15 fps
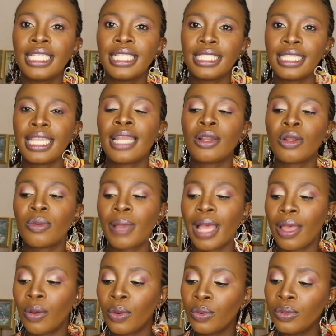stand on my
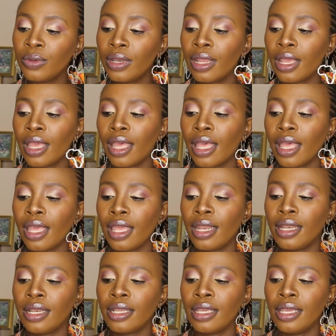own.
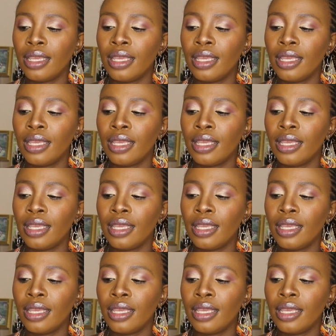And